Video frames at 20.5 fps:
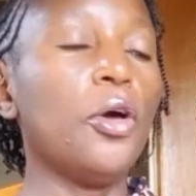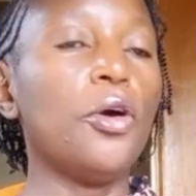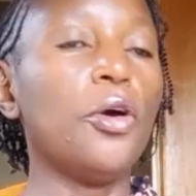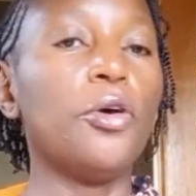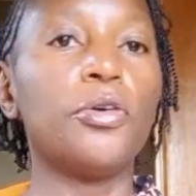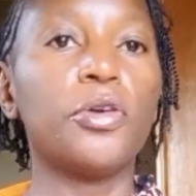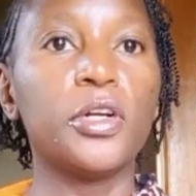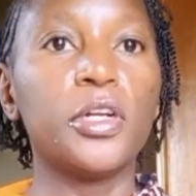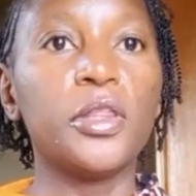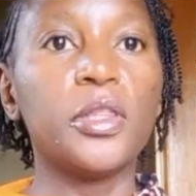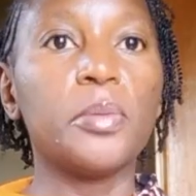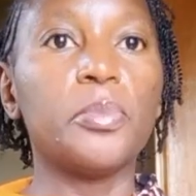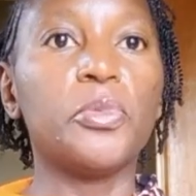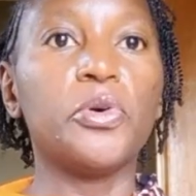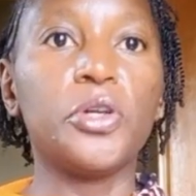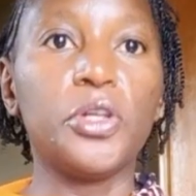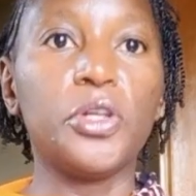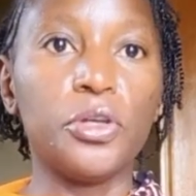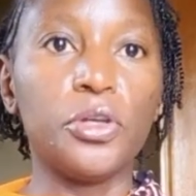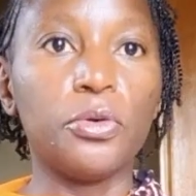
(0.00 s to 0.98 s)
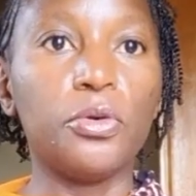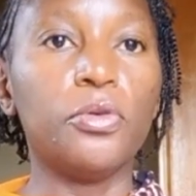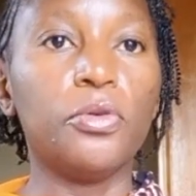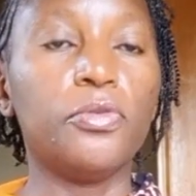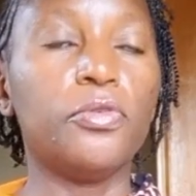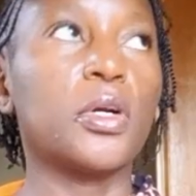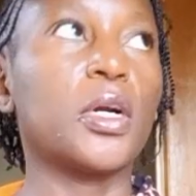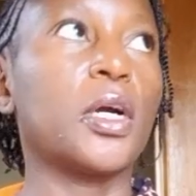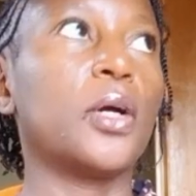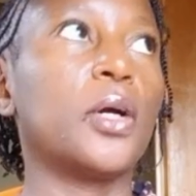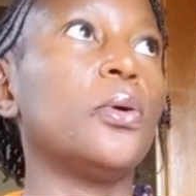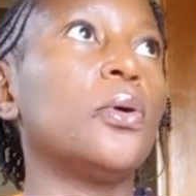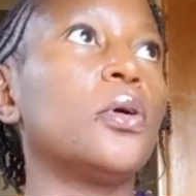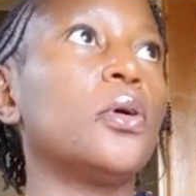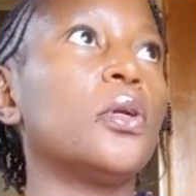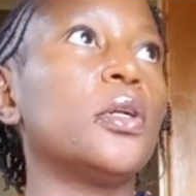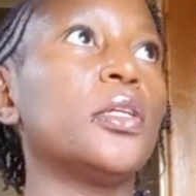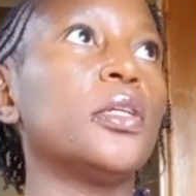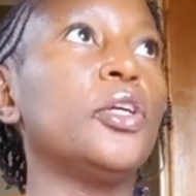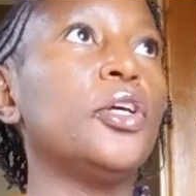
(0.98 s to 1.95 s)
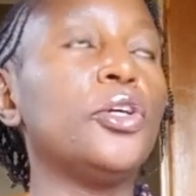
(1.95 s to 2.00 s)
already in the morning you go for a call,
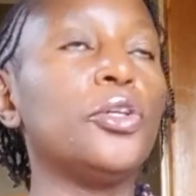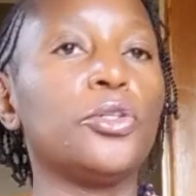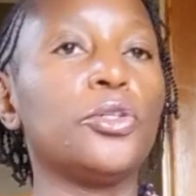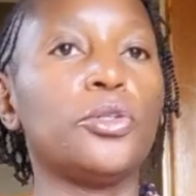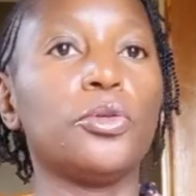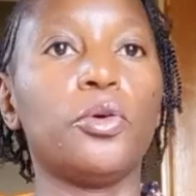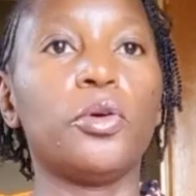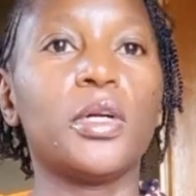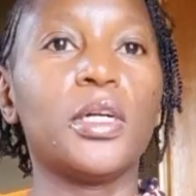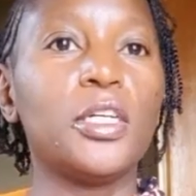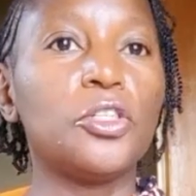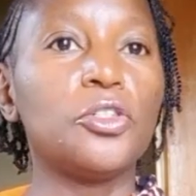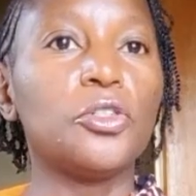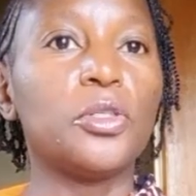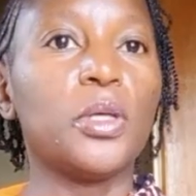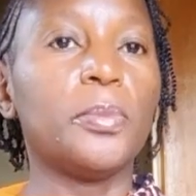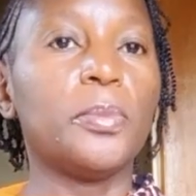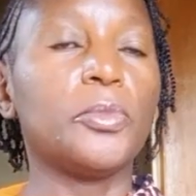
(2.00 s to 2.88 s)
so already to